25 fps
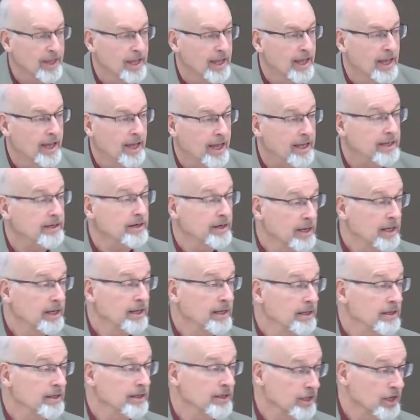And,
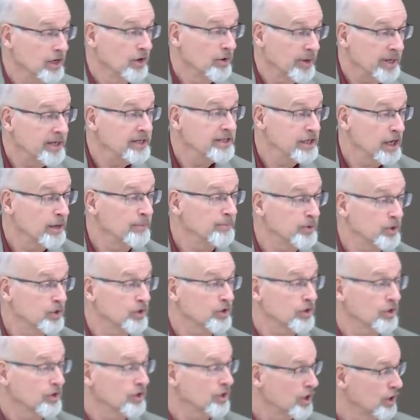you know, he'd come to the
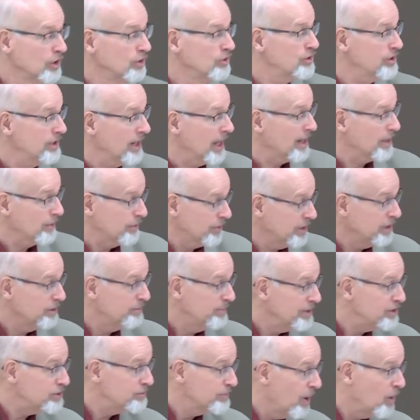conclusion, I don't need to be
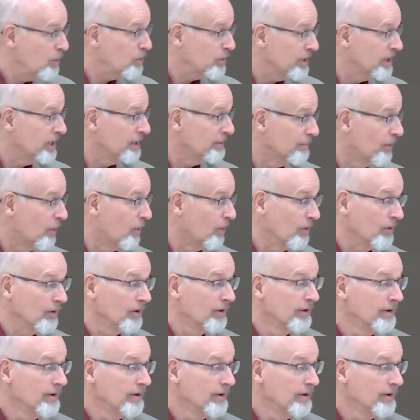smoking anymore.